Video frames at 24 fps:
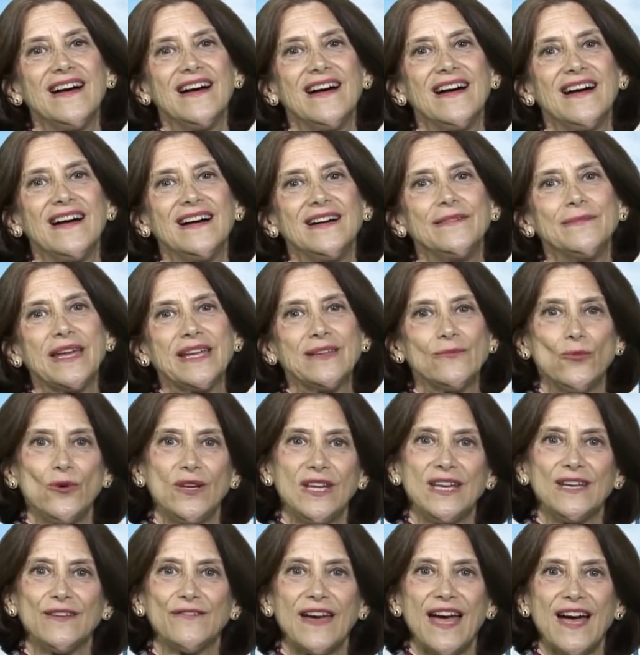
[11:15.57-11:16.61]
and we
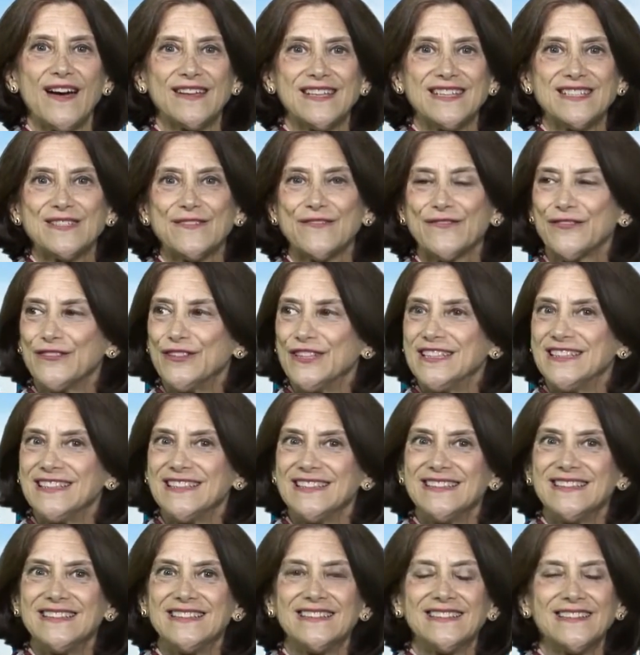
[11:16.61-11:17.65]
give out a different
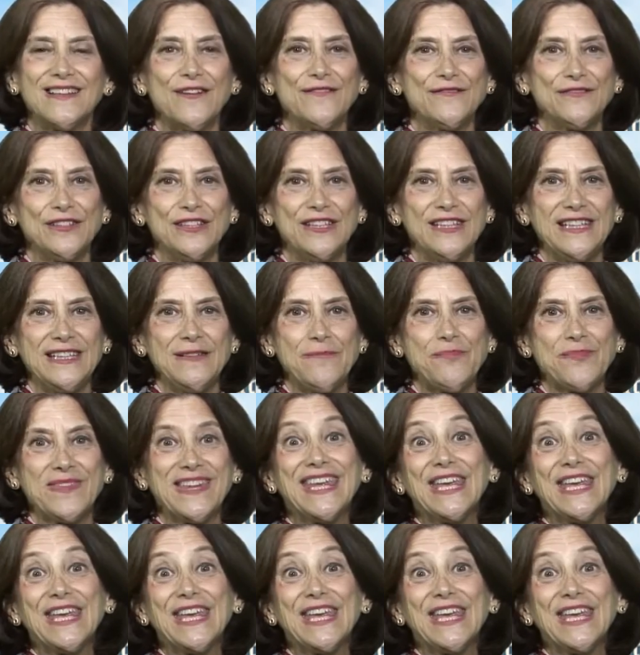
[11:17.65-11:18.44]
lovely